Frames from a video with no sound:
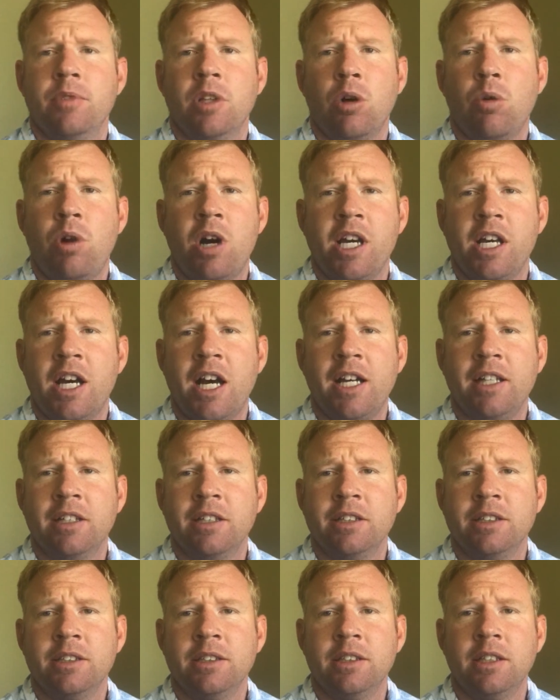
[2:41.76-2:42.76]
Hawaii
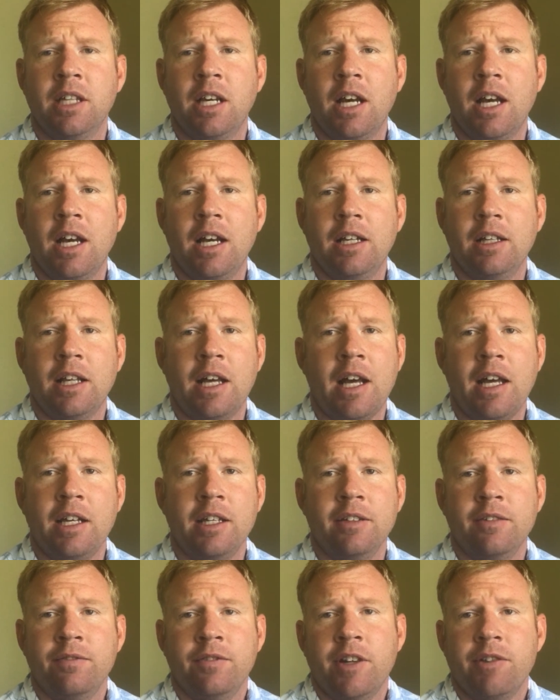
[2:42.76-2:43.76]
Island,
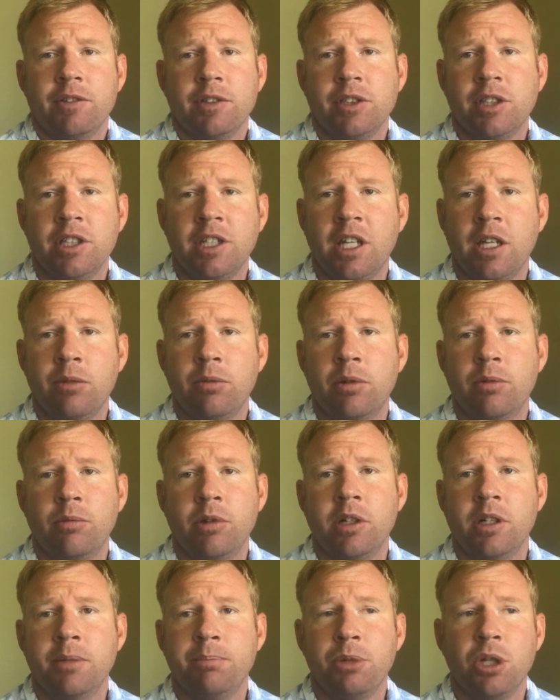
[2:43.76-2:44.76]
I've never seen anyone
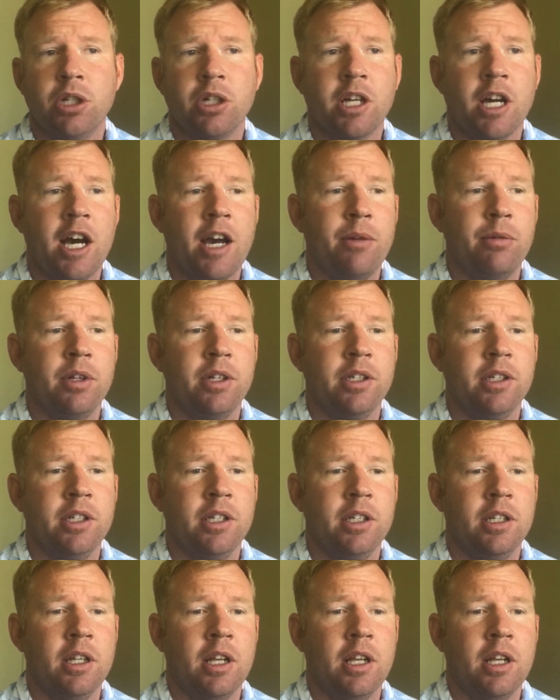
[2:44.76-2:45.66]
wearing a burqa.